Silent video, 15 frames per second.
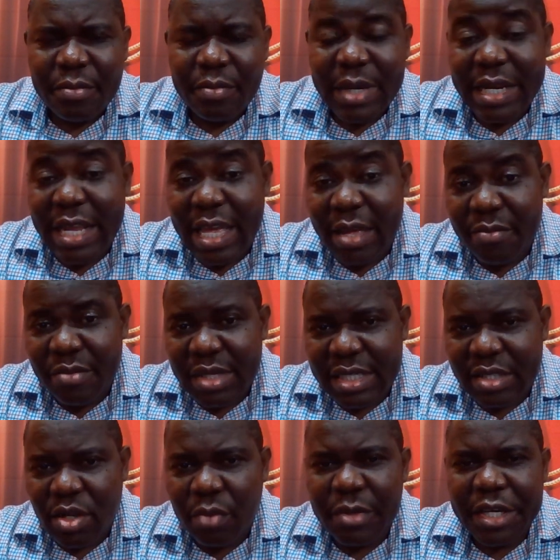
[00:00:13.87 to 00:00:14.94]
My name
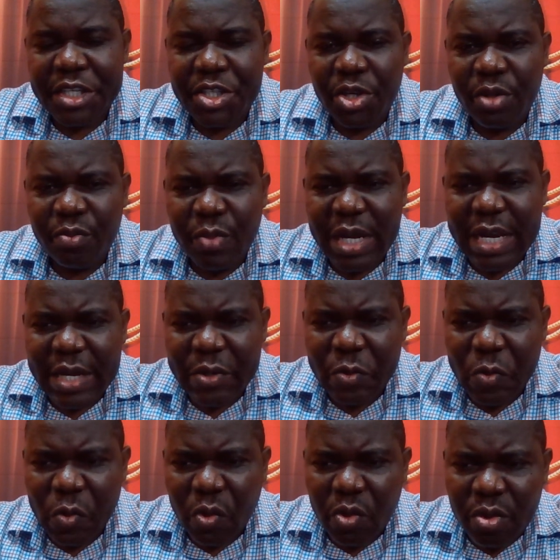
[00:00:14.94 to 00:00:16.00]
is Comrade John
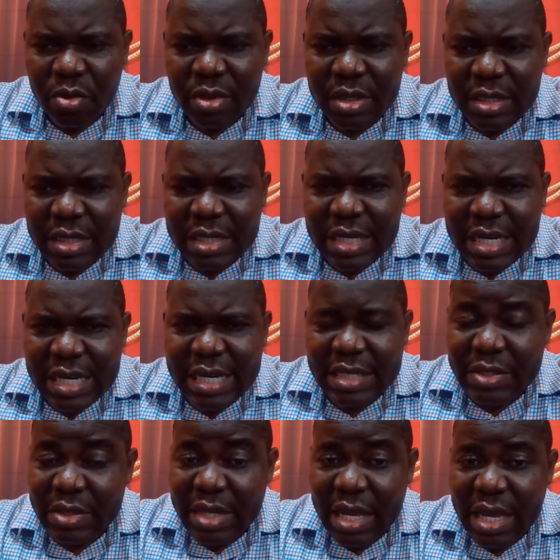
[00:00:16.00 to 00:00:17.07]
Akuro, and
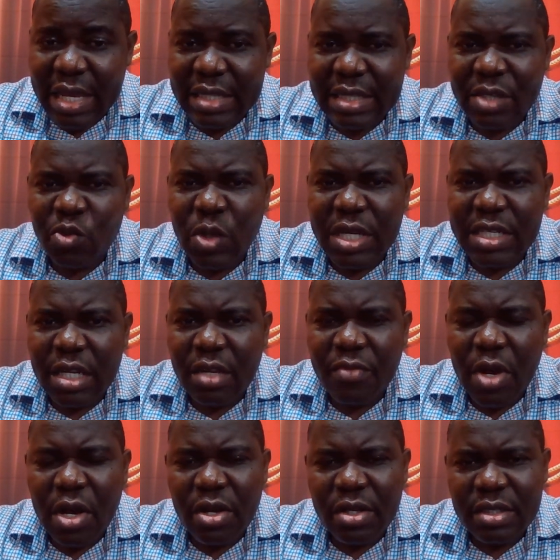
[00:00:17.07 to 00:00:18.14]
today is the 20th of
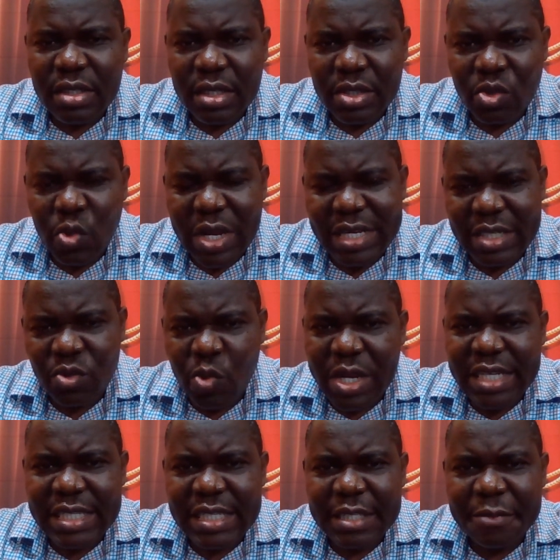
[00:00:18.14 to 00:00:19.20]
August
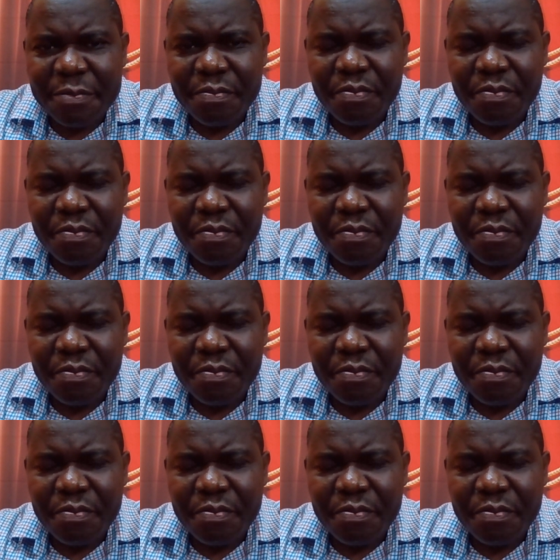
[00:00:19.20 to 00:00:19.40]
2020.